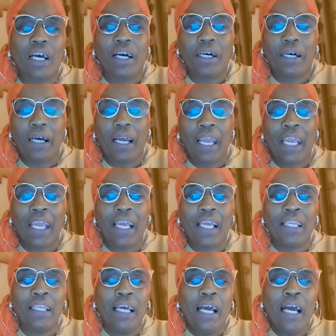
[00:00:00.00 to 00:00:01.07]

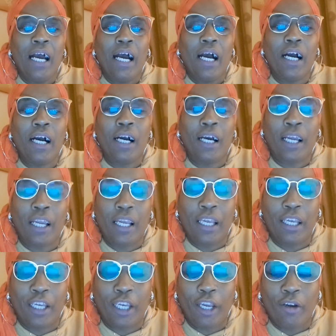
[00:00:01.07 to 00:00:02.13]
and
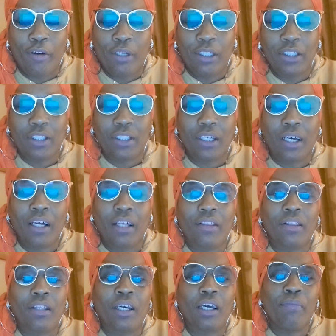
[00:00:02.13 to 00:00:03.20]
encourage
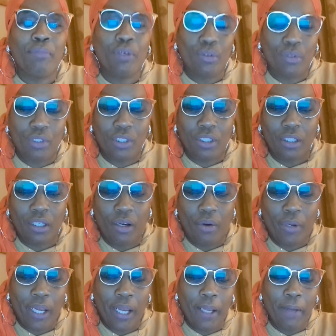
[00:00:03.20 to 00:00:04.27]
the community,
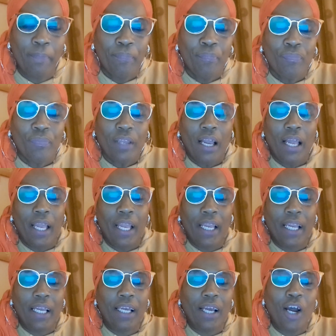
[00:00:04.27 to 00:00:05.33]
okay?
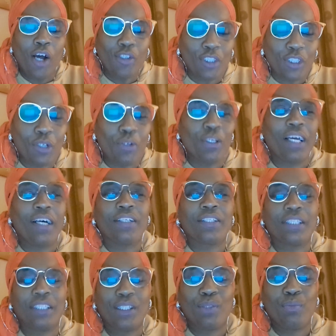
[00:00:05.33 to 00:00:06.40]
And also, y'all,
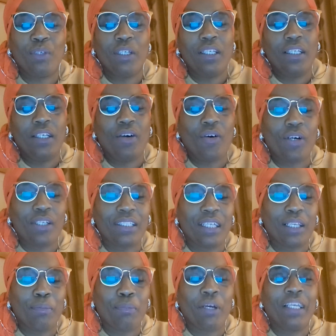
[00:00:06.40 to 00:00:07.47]
since we are
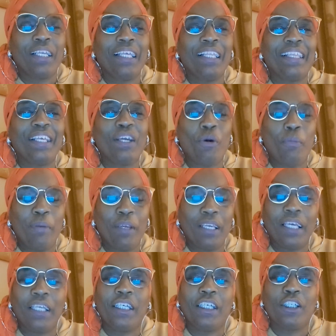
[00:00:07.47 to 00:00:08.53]
celebrating Ethiopian
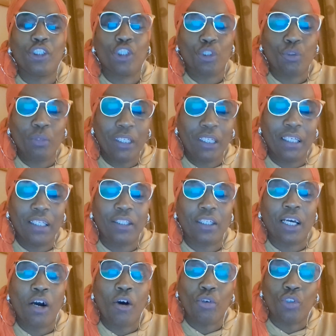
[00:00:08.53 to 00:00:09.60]
and Eritrean
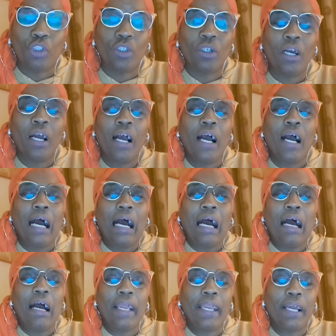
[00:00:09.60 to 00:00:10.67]
culture,
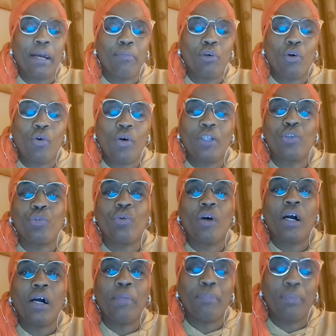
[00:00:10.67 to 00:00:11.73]
I am going to
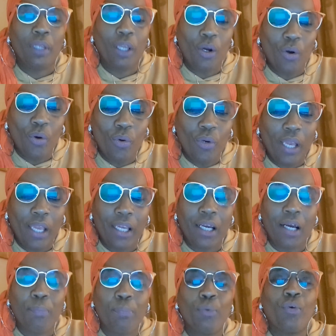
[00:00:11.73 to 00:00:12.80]
upload a
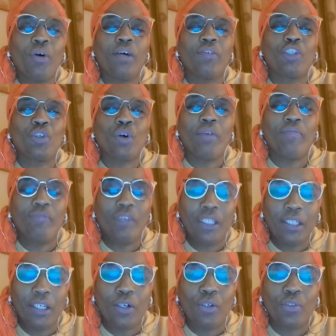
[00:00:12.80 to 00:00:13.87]
couple of short
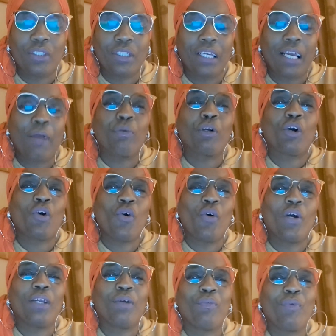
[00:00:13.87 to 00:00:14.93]
videos that I
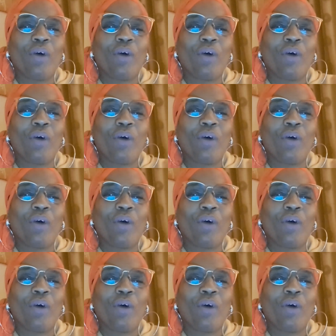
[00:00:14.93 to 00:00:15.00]
recorded